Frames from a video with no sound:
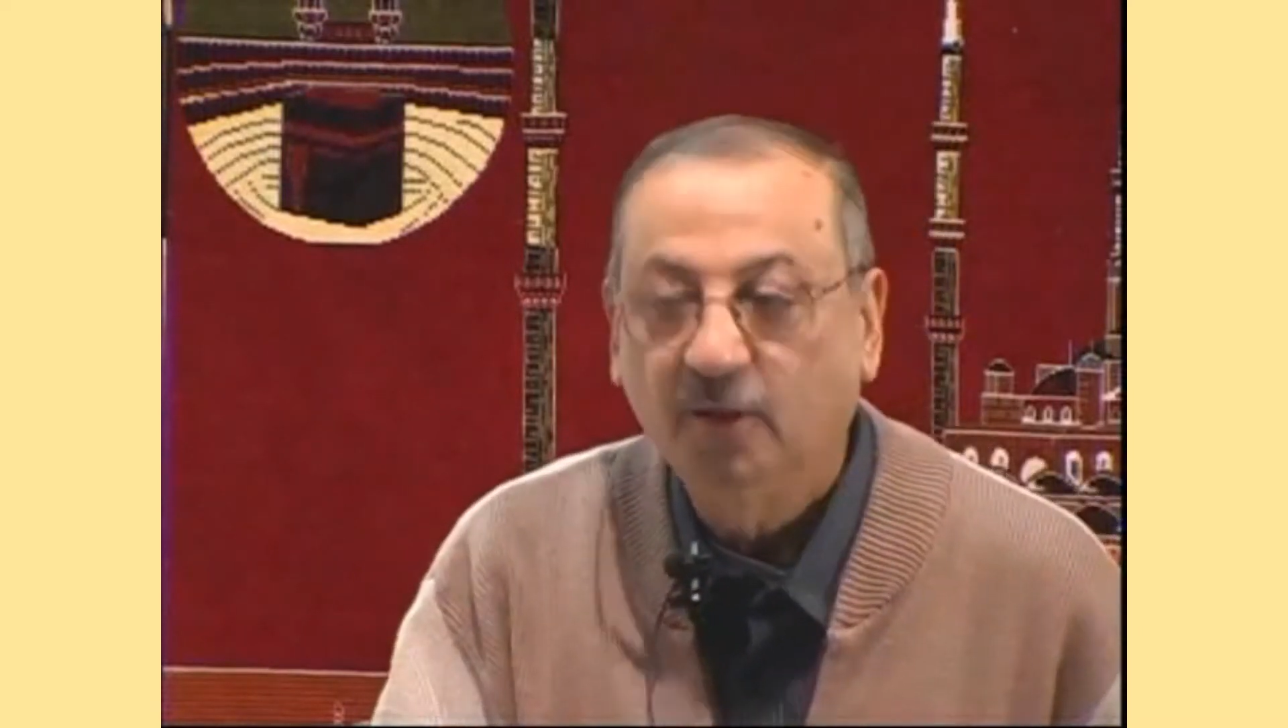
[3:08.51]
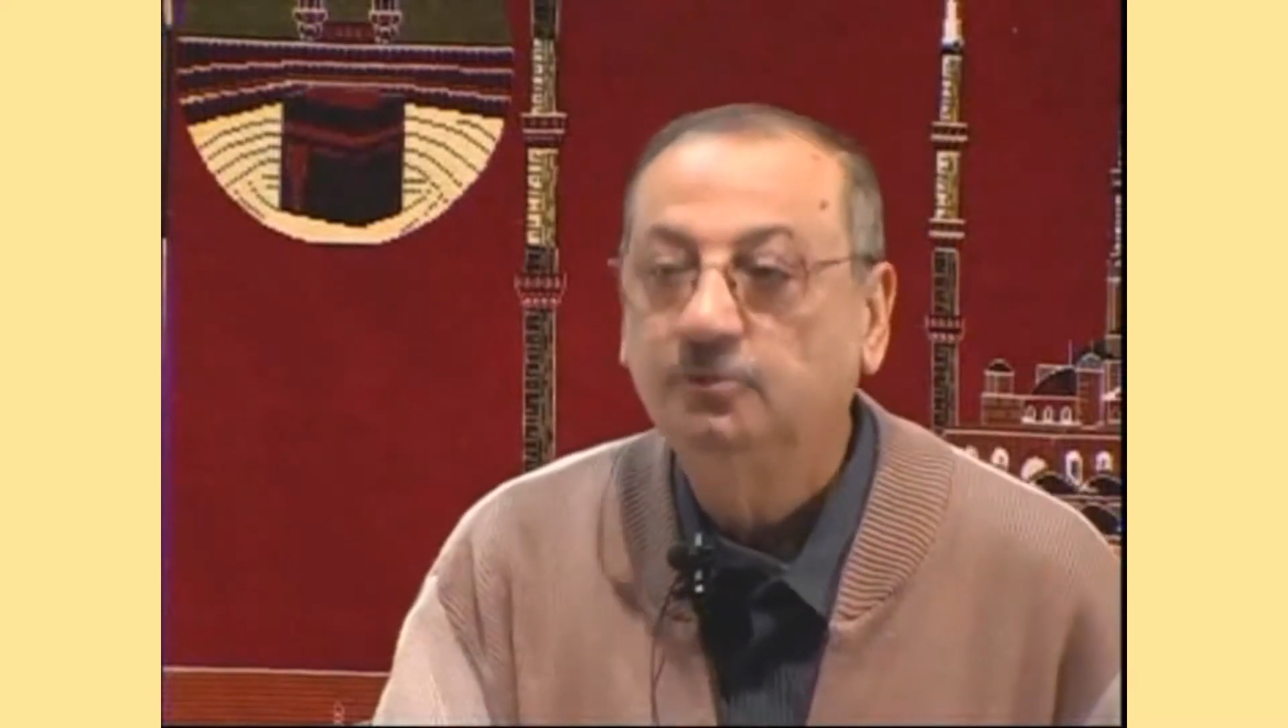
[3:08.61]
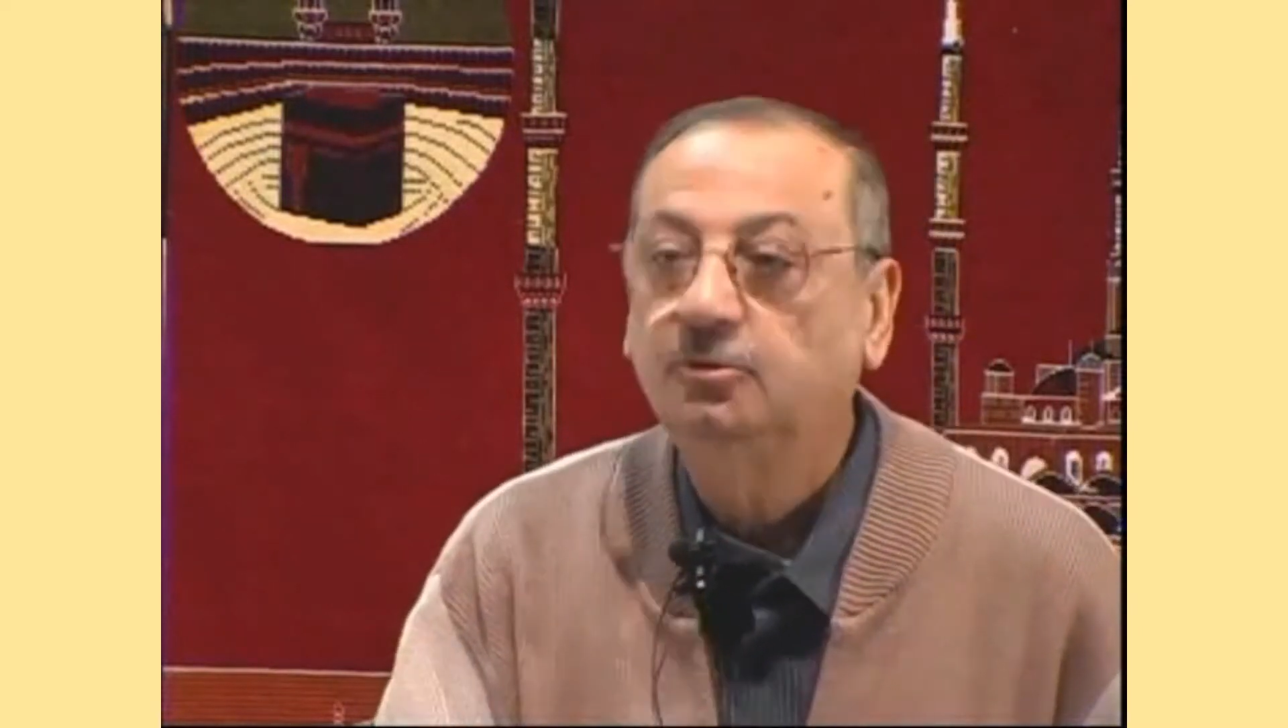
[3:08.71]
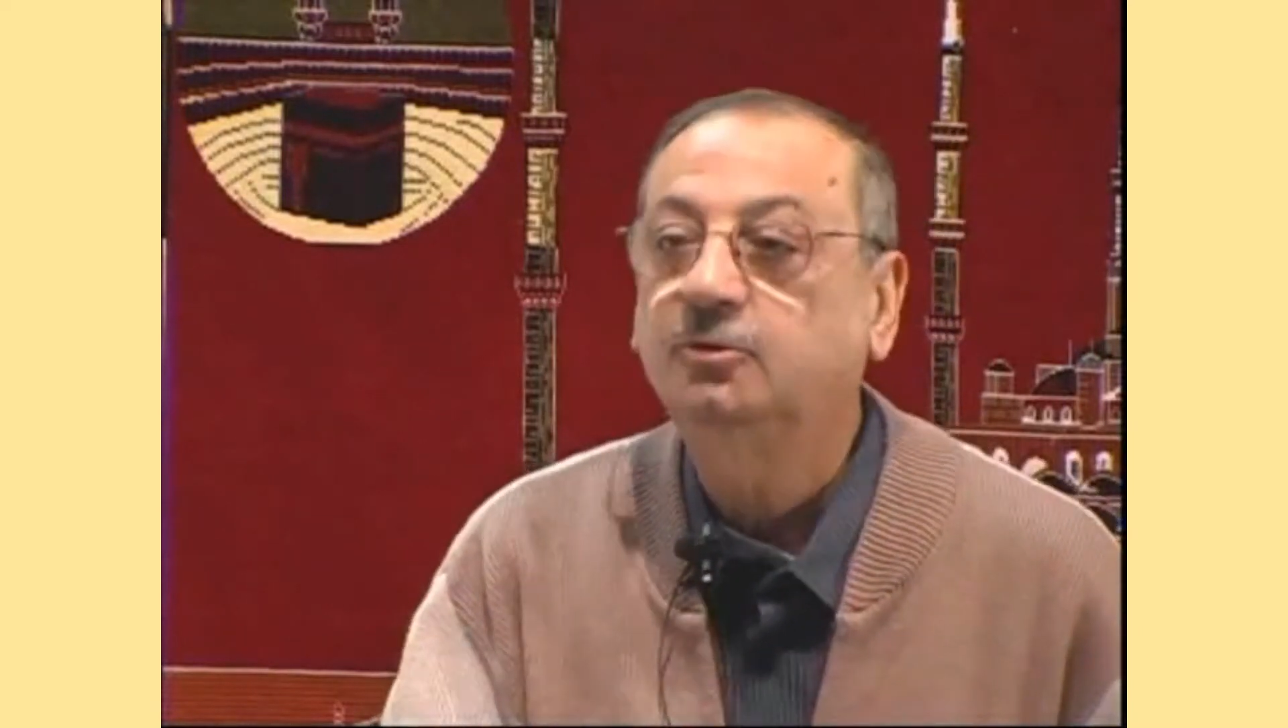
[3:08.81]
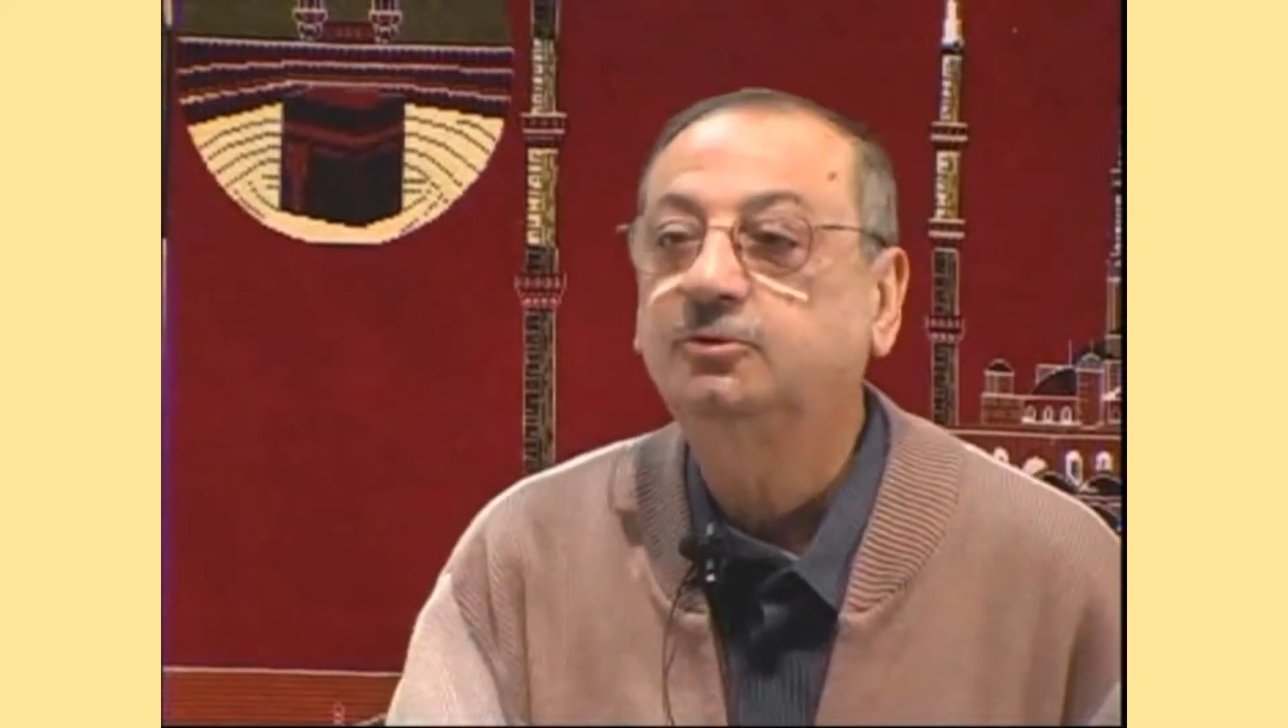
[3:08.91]

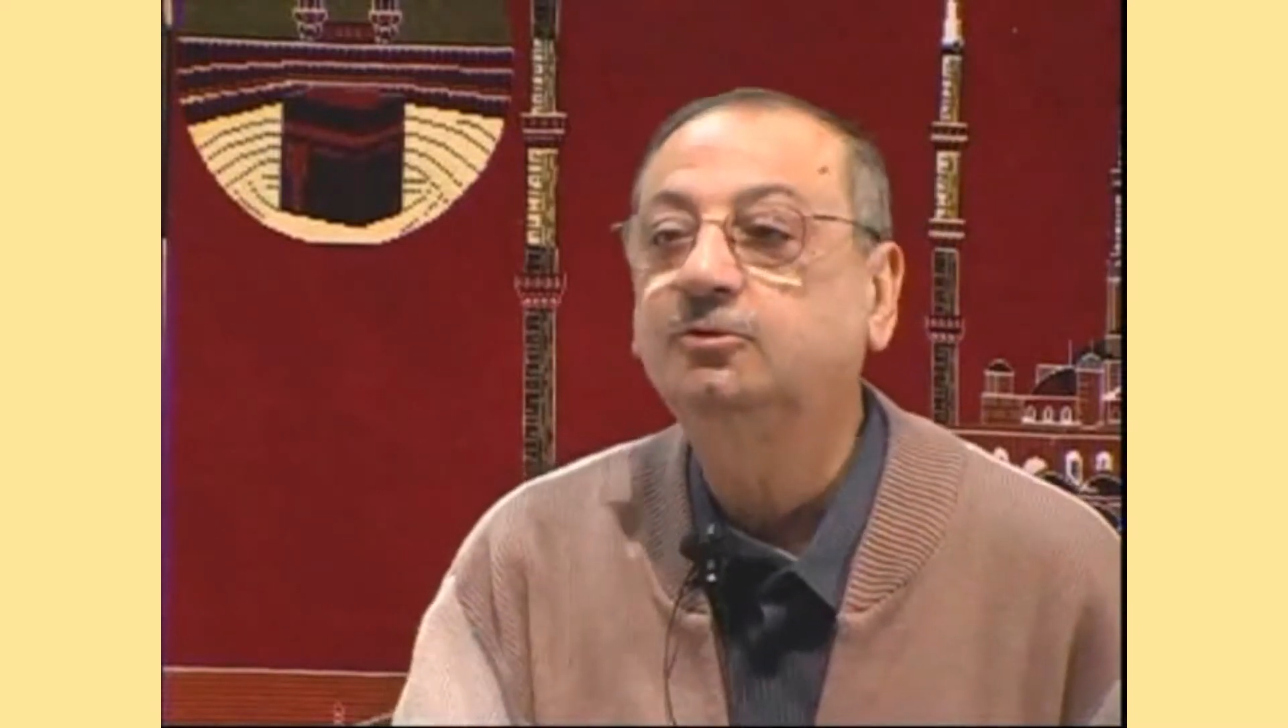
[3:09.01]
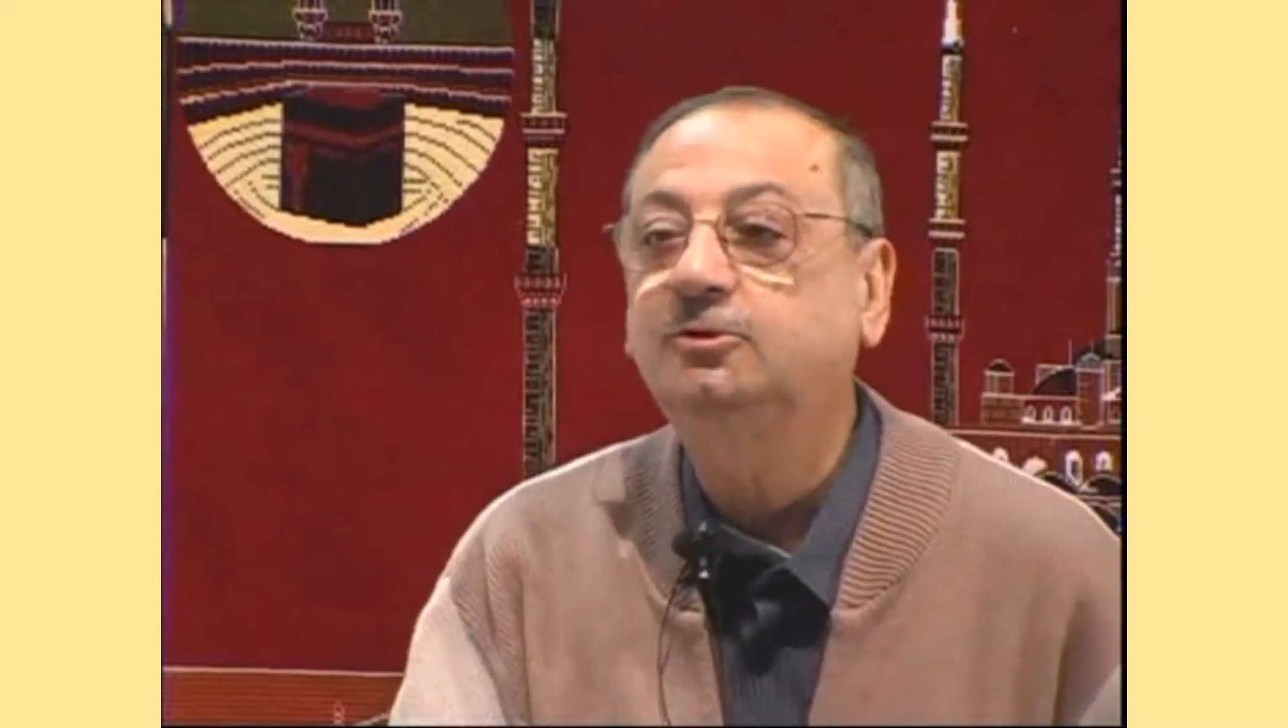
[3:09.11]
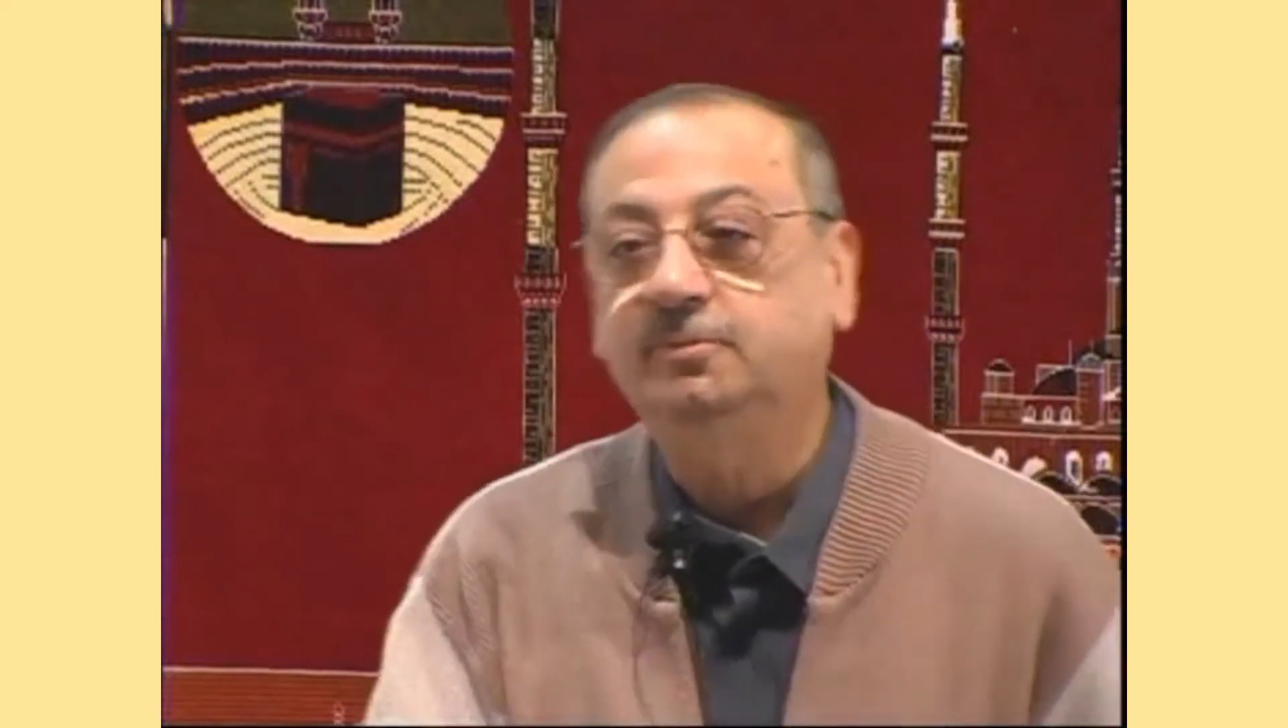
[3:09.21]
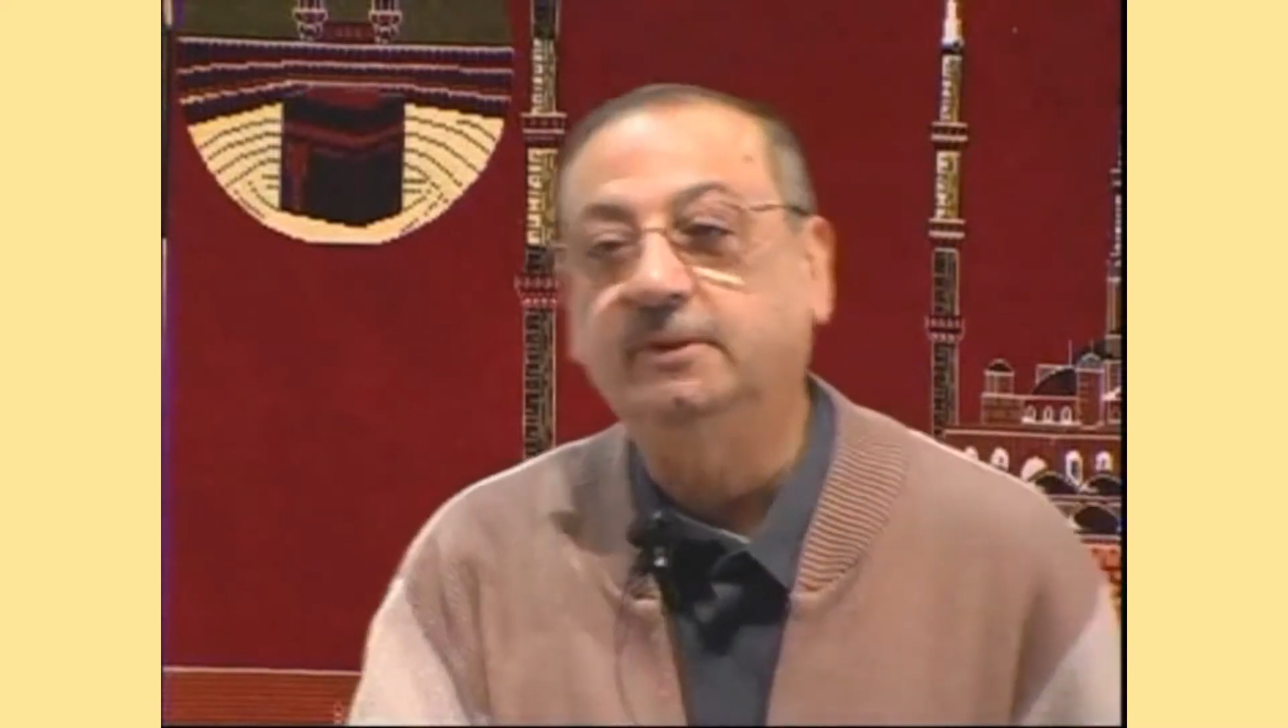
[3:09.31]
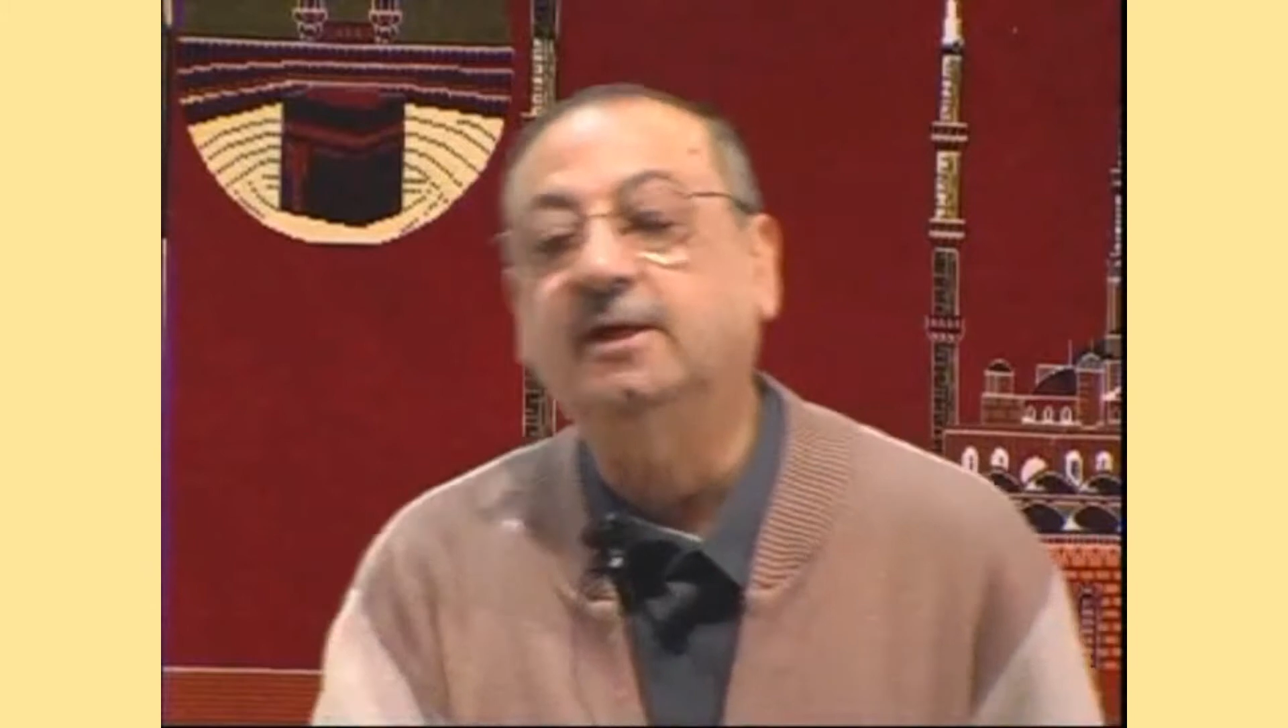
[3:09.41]
Those who speak